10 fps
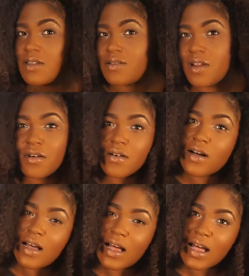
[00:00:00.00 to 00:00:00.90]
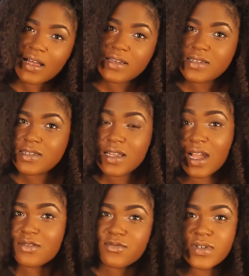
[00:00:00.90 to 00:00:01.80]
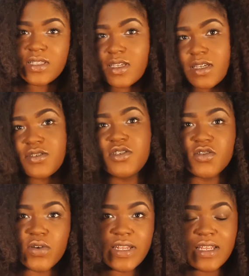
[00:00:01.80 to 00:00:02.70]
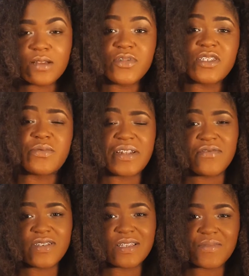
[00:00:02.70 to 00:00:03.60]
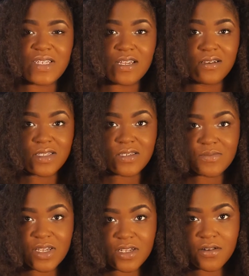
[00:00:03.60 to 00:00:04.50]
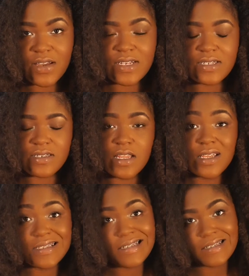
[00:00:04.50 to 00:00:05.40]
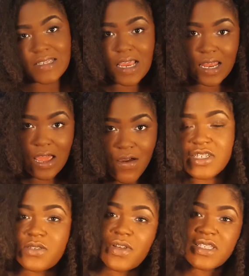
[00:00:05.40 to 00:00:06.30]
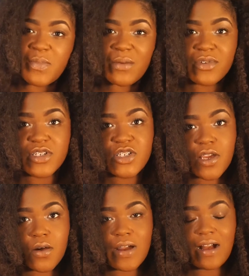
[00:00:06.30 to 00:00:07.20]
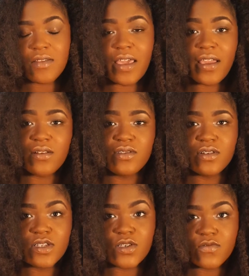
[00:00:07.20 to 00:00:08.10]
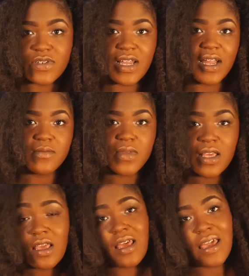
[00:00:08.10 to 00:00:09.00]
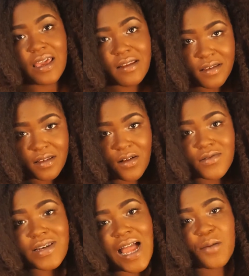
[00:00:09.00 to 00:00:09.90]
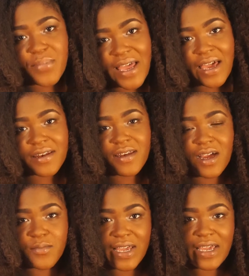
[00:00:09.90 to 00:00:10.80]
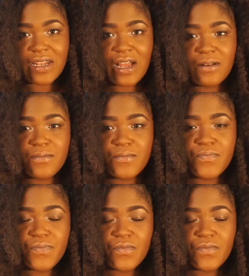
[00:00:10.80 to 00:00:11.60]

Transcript: I don't know. I, I really enjoyed it. I'm just ready for something else. So I'm gonna go ahead and take it out. I just wanted to be able to show how the hair looks over time. And you know, not bad, not bad. Um,